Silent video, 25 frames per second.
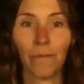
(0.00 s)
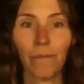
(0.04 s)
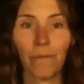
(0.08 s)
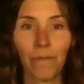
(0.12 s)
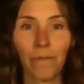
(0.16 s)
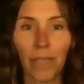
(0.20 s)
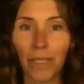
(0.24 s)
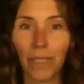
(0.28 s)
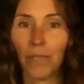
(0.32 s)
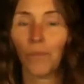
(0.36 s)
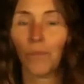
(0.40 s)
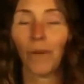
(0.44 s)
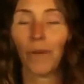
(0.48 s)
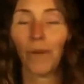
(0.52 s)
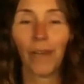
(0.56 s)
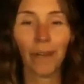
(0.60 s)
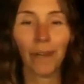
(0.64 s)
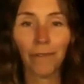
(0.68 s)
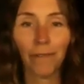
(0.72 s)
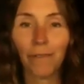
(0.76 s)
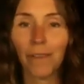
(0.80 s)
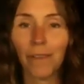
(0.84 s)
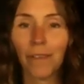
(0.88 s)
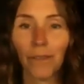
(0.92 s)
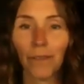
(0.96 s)
This,
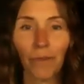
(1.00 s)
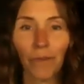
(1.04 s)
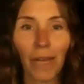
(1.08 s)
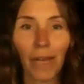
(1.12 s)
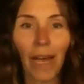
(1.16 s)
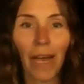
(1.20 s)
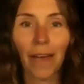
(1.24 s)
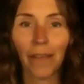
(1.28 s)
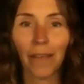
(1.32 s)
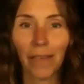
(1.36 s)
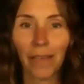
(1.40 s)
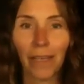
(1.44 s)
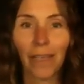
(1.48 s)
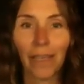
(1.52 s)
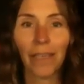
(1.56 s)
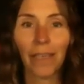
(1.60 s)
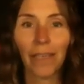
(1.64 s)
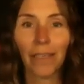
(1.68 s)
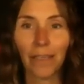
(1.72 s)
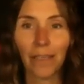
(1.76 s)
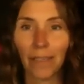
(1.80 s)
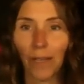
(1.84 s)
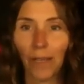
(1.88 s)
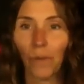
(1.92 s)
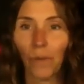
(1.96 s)
whatever this reality
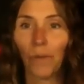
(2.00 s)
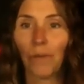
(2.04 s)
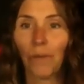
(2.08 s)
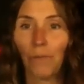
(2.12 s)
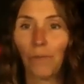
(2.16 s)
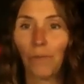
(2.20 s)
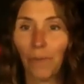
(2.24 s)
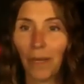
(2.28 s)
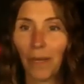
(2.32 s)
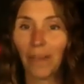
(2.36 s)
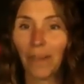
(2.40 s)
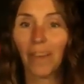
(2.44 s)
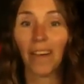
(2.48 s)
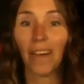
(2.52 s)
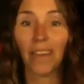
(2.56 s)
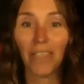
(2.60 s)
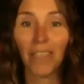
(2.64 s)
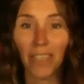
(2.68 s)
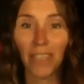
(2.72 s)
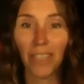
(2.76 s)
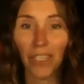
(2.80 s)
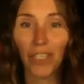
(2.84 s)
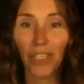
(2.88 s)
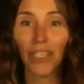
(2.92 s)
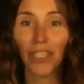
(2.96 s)
is that we've been
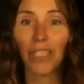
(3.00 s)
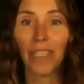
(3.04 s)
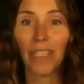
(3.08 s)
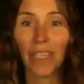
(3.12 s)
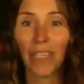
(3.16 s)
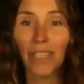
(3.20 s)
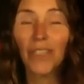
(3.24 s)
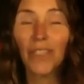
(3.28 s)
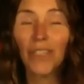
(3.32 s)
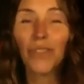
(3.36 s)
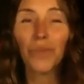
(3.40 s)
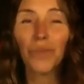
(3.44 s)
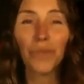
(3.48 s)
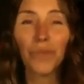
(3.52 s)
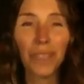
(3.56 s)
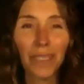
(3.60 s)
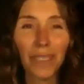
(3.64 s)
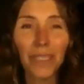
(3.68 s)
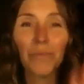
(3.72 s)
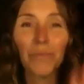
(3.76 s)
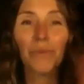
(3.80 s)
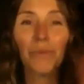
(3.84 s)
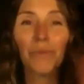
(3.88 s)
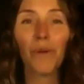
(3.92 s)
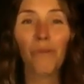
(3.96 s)
conditioned into
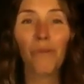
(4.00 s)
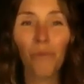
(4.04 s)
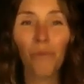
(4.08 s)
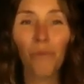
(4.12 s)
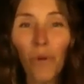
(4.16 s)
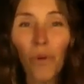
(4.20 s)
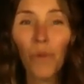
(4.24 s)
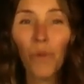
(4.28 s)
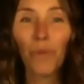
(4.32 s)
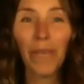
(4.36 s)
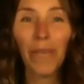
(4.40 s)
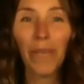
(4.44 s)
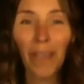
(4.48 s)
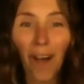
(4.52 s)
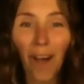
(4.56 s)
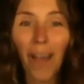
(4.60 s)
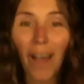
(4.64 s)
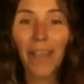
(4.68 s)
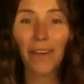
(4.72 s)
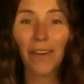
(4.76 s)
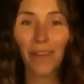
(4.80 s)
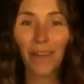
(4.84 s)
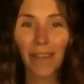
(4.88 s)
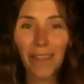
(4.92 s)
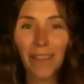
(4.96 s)
since before we
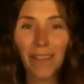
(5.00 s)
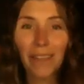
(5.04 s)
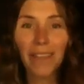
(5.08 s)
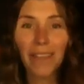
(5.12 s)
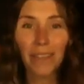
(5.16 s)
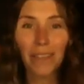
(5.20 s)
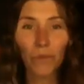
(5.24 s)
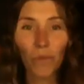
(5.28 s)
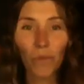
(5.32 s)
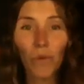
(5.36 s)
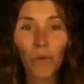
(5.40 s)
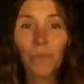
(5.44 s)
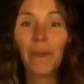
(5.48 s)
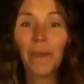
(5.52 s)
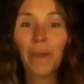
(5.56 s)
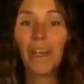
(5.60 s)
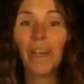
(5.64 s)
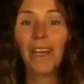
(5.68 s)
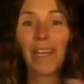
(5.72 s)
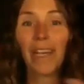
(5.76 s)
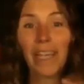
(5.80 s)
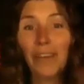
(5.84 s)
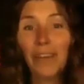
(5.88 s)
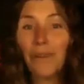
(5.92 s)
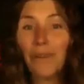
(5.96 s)
got here in this womb,
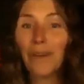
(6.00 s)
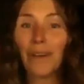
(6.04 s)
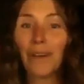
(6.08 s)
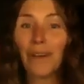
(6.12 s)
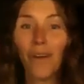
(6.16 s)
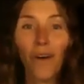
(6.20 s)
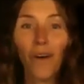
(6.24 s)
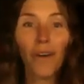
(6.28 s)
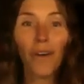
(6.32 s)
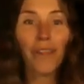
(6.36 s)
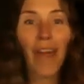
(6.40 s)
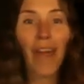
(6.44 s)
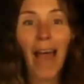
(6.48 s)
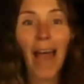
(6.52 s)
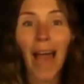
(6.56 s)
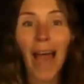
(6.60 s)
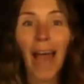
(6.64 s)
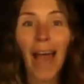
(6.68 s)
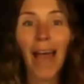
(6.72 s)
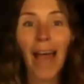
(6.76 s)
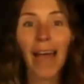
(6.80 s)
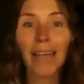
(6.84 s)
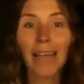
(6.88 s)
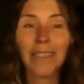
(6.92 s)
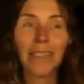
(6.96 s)
hearing all the
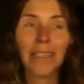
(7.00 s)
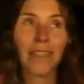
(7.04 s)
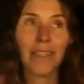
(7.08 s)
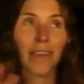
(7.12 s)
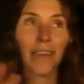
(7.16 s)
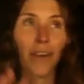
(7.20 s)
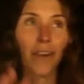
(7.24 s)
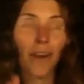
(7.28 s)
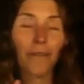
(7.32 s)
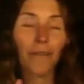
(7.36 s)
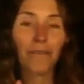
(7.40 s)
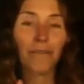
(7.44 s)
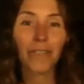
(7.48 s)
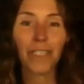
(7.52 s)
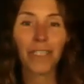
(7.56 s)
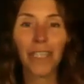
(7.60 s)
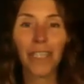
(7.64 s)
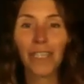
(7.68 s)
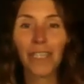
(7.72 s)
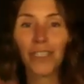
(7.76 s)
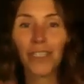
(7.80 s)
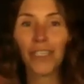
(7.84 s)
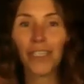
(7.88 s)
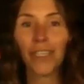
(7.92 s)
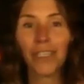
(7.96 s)
ads and the
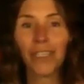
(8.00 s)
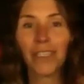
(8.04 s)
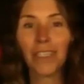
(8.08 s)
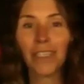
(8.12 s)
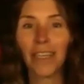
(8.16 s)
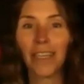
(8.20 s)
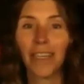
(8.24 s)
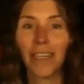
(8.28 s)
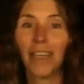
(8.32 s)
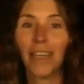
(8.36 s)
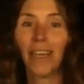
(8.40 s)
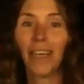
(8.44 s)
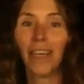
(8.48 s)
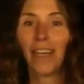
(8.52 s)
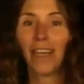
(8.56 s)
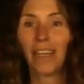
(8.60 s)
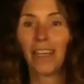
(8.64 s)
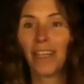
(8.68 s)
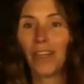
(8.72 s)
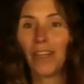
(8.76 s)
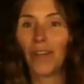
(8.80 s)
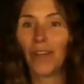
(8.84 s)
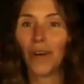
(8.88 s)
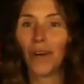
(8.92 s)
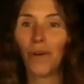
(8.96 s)
conversations. And,
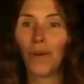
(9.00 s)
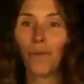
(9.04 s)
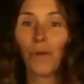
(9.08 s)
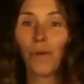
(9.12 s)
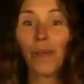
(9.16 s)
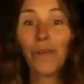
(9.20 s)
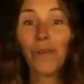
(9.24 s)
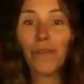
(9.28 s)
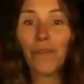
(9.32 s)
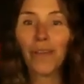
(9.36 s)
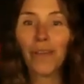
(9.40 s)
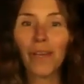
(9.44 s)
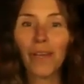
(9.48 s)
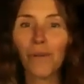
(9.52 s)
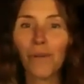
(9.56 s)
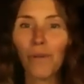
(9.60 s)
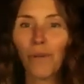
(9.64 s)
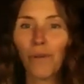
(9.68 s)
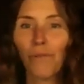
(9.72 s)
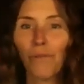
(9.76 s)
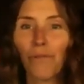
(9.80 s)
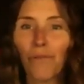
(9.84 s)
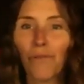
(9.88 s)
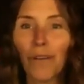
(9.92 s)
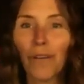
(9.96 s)
you know, we think
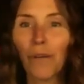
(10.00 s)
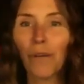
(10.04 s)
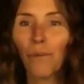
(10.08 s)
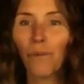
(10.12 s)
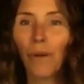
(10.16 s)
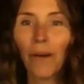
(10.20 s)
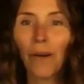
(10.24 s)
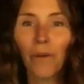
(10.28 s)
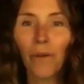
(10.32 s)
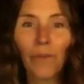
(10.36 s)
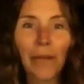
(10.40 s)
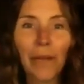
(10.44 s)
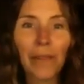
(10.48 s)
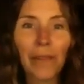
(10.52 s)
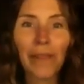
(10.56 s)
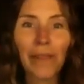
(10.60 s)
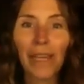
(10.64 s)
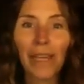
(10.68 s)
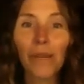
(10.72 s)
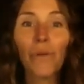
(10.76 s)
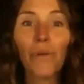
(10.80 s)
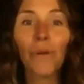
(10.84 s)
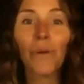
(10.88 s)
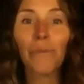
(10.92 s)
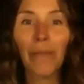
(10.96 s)
we're free will. We
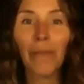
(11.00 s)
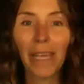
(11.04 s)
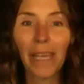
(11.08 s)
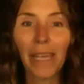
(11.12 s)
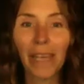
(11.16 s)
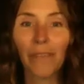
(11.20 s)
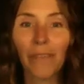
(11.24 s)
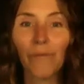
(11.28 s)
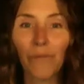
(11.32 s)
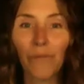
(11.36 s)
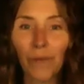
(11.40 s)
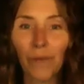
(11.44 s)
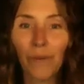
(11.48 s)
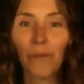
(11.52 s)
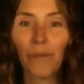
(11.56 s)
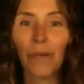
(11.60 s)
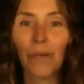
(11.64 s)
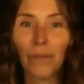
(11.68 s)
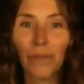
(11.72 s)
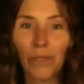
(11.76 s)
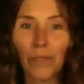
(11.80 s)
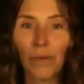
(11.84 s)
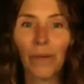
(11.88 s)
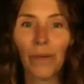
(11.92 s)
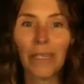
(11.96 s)
think we're making free
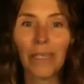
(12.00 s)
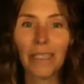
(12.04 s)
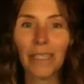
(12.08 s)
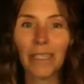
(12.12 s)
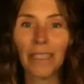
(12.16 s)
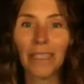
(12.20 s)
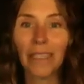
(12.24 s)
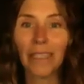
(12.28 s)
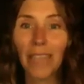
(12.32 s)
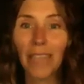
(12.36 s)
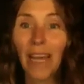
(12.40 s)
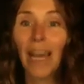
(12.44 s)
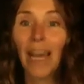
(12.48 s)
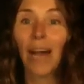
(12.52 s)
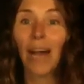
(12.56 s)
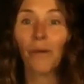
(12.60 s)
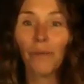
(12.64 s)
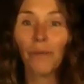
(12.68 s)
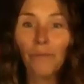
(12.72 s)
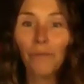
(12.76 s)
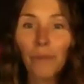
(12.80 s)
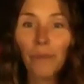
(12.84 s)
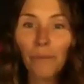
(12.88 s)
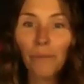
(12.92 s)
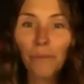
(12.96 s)
will choices. And
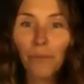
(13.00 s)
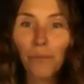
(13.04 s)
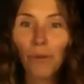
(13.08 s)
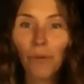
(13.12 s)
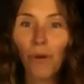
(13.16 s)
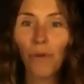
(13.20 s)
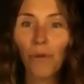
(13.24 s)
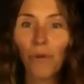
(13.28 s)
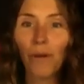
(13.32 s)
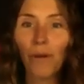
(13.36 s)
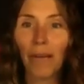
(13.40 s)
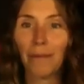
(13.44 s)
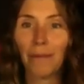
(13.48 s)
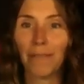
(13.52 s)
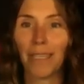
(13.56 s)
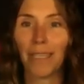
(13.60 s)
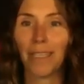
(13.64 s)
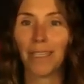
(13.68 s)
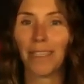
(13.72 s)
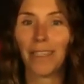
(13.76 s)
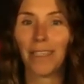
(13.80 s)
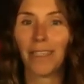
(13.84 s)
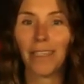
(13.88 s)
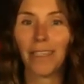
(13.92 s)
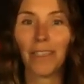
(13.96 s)
we've been programmed
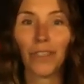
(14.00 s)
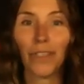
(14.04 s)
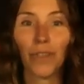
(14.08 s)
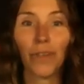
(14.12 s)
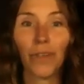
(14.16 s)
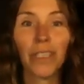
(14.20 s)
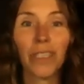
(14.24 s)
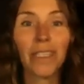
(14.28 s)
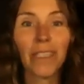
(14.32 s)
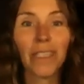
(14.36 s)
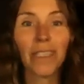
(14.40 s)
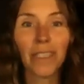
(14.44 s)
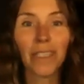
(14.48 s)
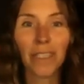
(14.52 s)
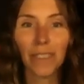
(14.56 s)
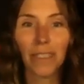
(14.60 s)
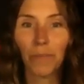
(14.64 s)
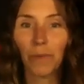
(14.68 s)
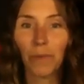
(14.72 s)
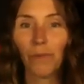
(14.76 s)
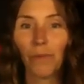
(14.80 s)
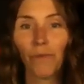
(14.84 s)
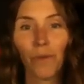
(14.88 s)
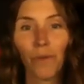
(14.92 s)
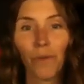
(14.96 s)
into these choices since
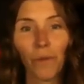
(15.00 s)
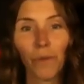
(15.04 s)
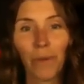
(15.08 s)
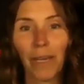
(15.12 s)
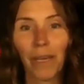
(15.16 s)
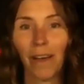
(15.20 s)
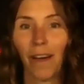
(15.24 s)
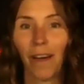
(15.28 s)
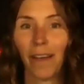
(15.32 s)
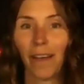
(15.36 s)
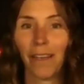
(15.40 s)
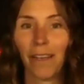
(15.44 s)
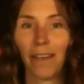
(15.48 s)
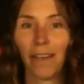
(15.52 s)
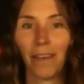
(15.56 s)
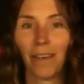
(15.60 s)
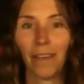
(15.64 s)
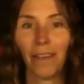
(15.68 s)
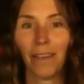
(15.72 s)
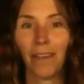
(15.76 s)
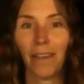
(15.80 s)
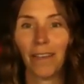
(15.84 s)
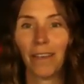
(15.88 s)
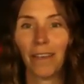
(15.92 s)
before we got here.